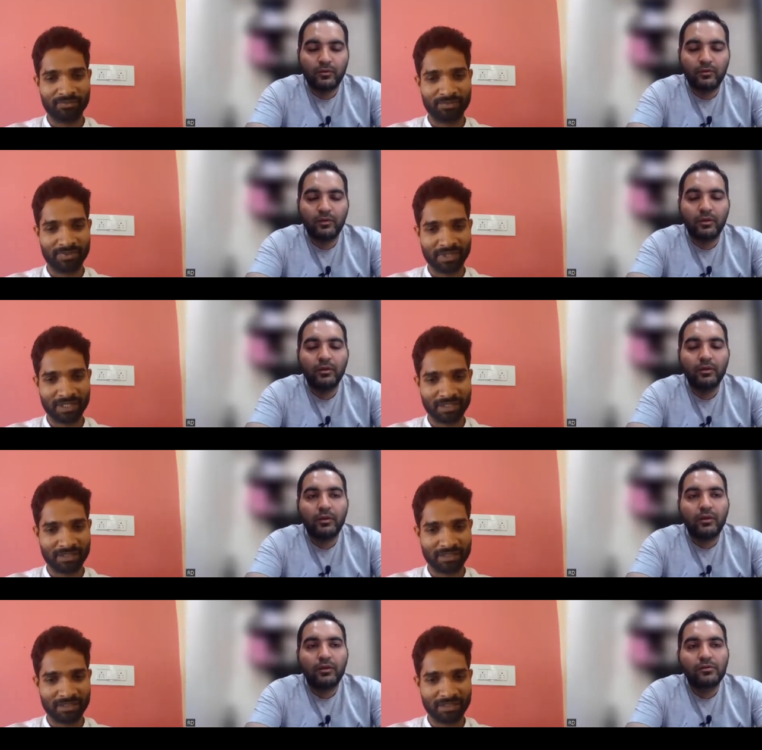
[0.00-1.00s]
Speaker 1: Okay.
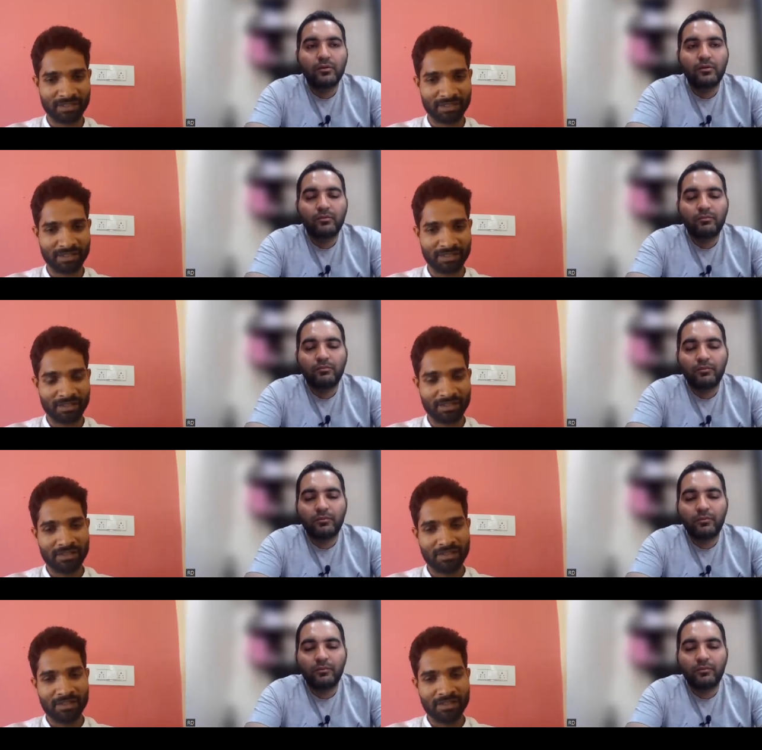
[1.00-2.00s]
So
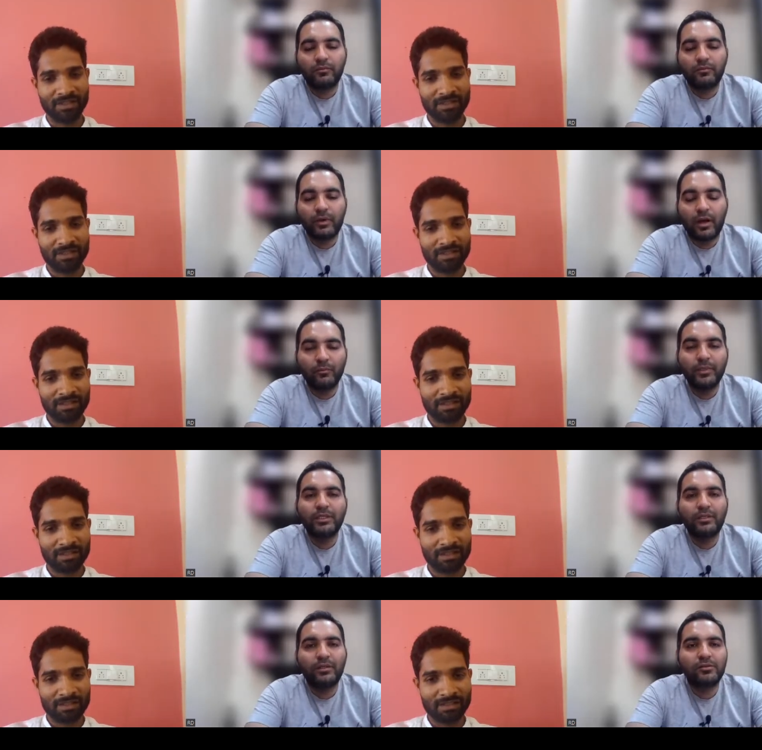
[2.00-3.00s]
how
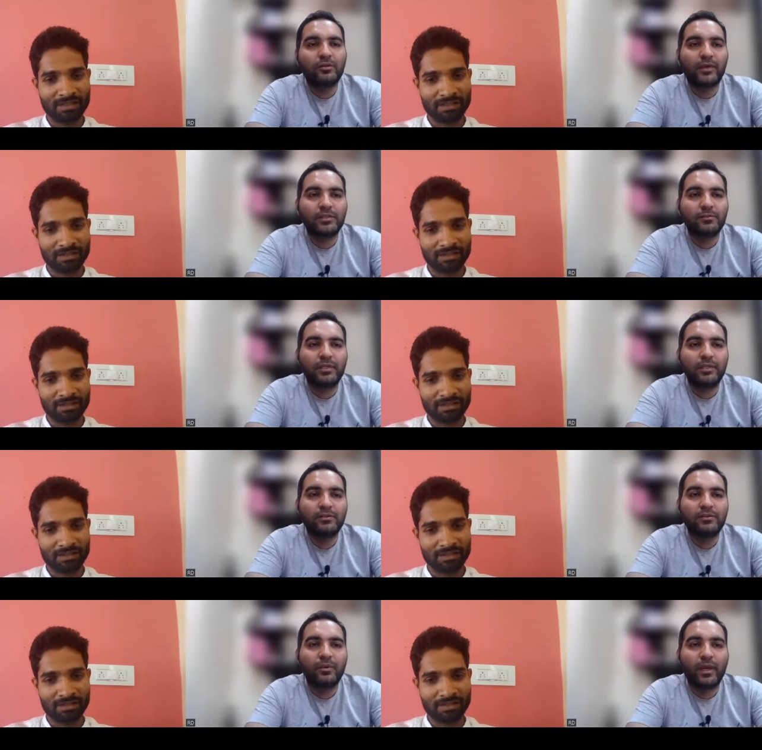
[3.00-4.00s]
many years of
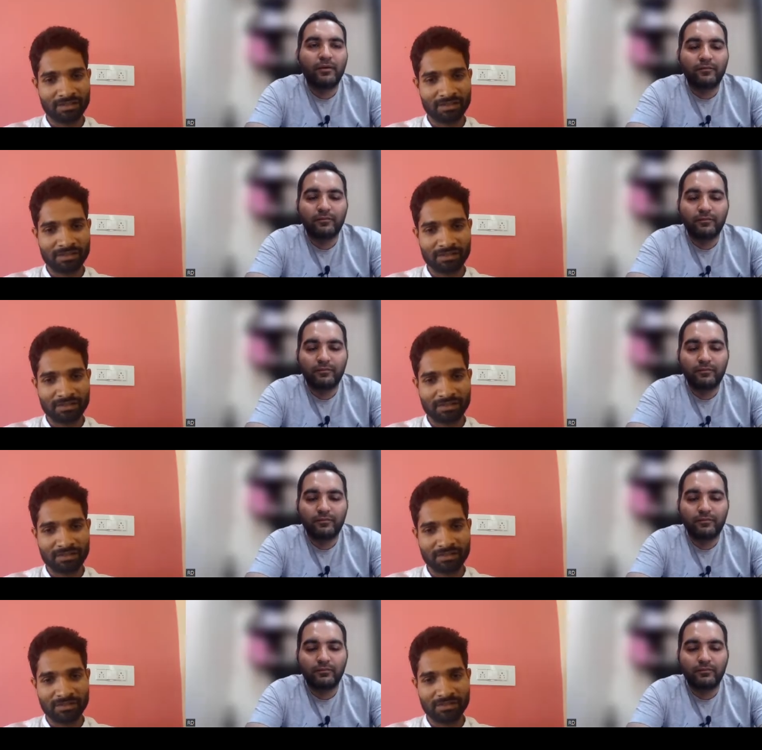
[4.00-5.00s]
experience you have?
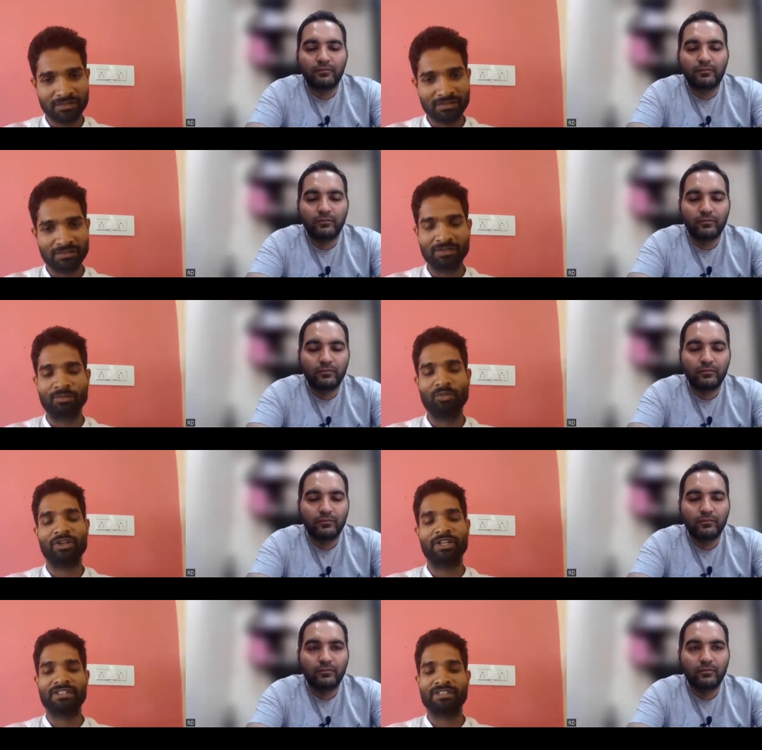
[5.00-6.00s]

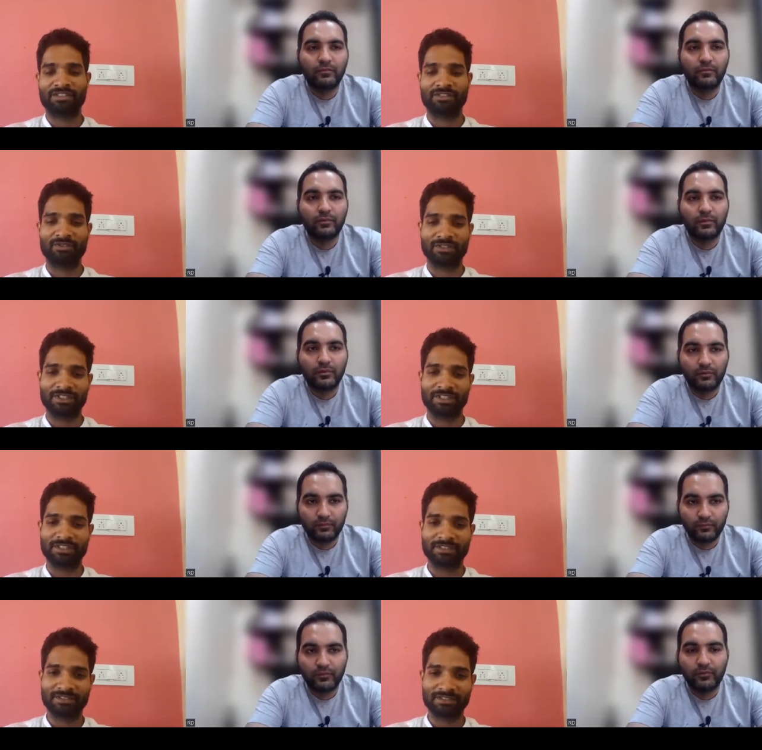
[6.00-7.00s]
Speaker 2: Four years sir, totally.
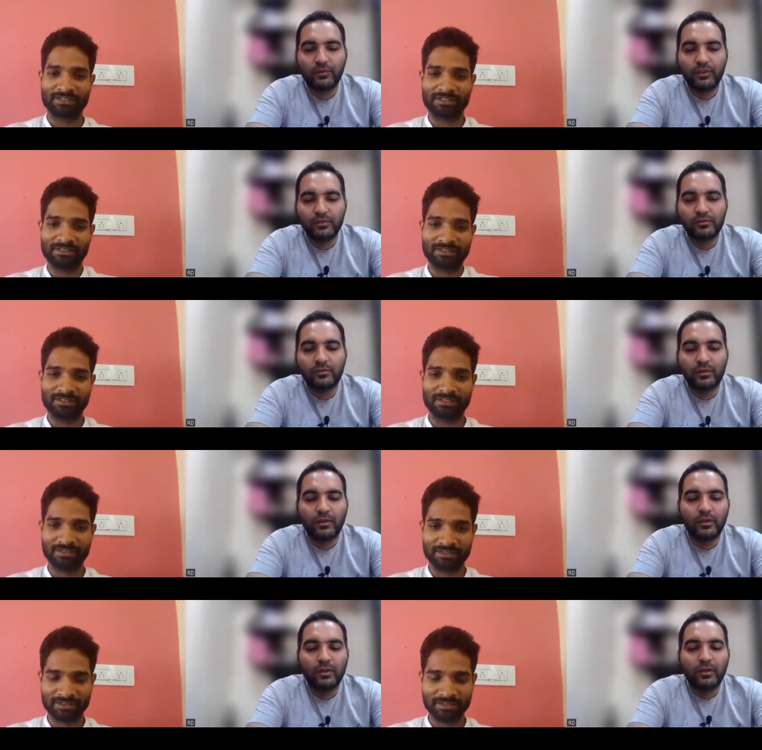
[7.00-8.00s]
Speaker 1: Four years. Okay.
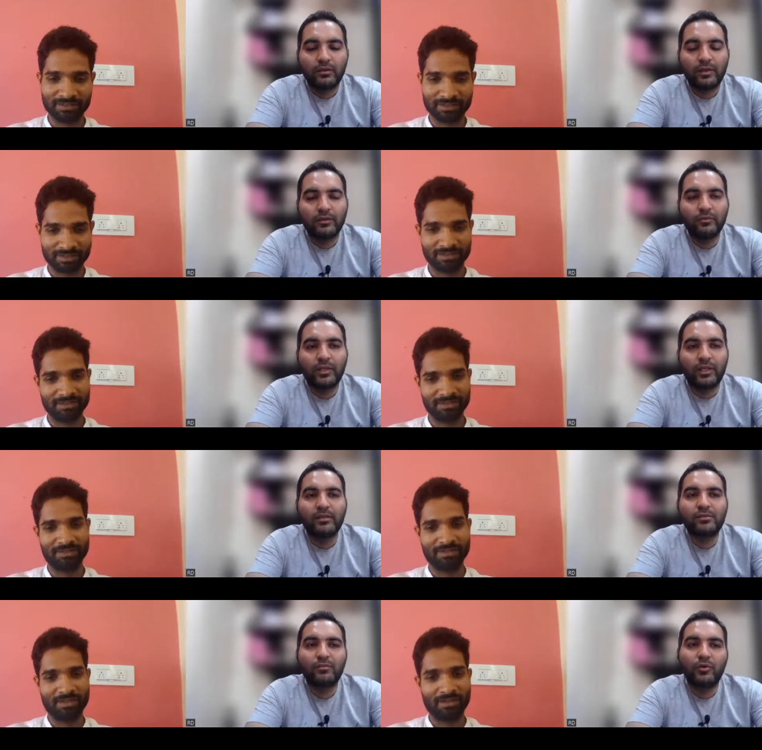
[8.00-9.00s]
Can you tell
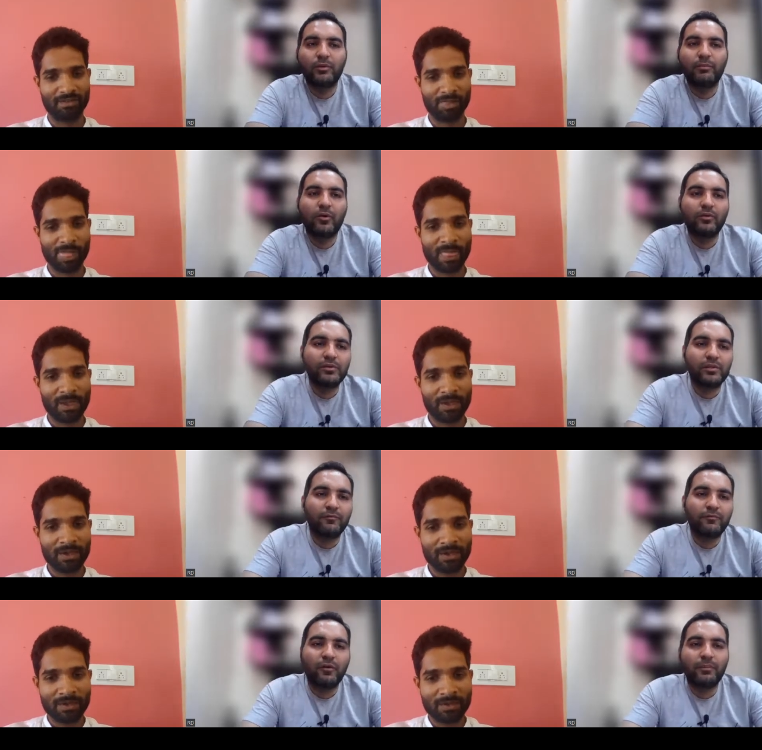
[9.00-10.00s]
us more about this
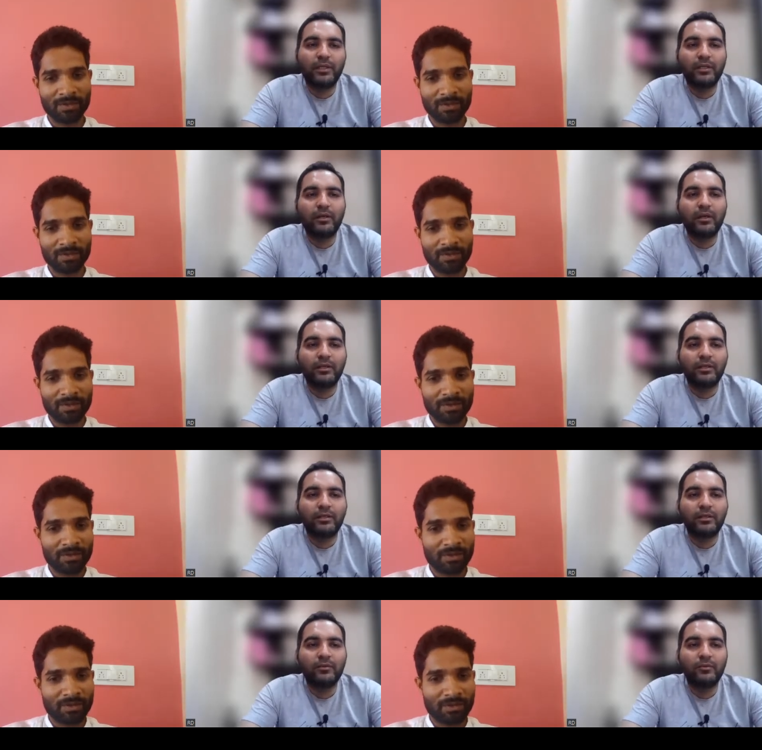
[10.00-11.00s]
Informatica
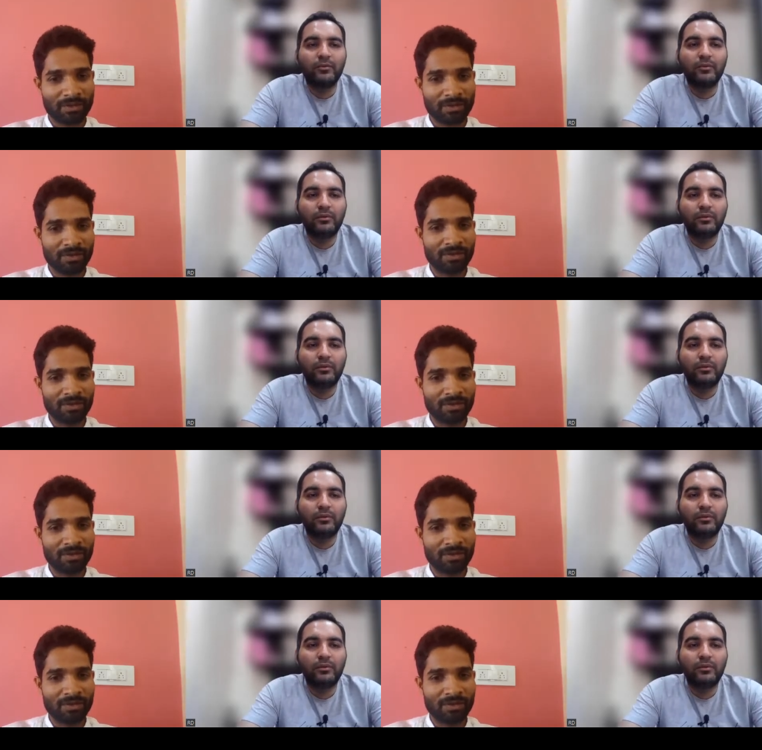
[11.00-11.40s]
ETL tool?